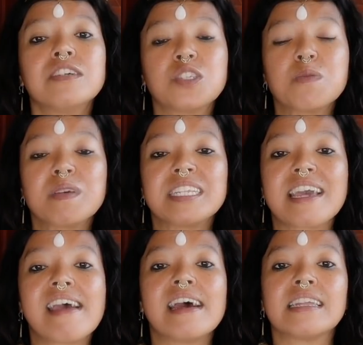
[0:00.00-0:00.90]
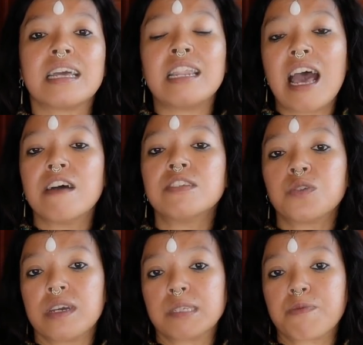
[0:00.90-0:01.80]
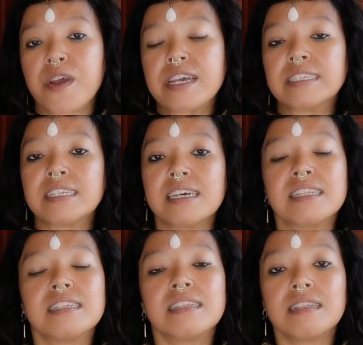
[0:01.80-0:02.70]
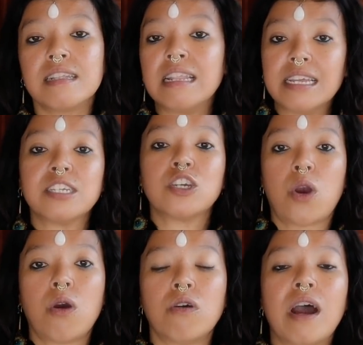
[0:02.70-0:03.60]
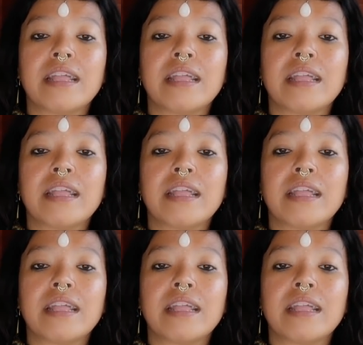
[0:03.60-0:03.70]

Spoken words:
it to be there and allow it to express and let it go.